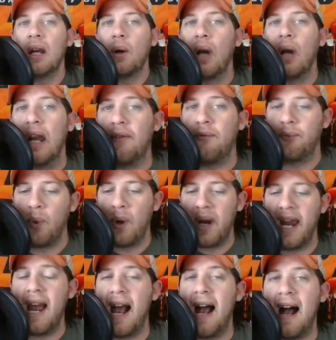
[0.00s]
If we
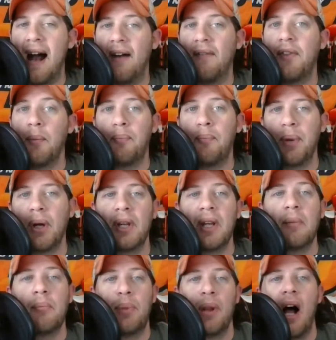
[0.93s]
have the
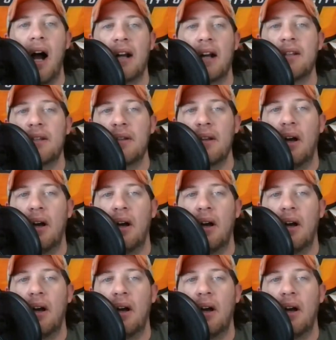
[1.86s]
building blocks